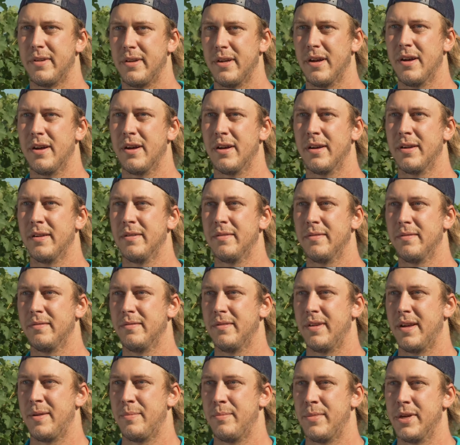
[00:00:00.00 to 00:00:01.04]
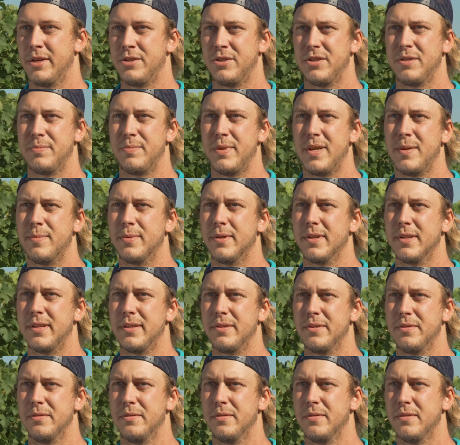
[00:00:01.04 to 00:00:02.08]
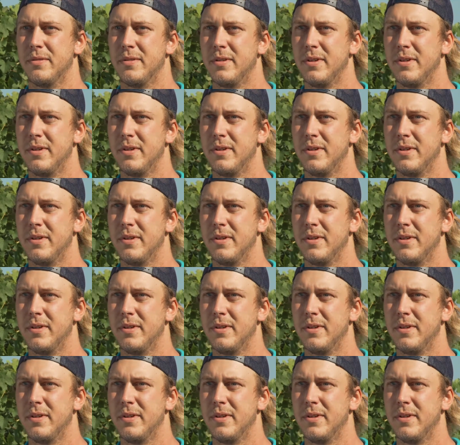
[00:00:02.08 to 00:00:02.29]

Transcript: young, ambitious people to,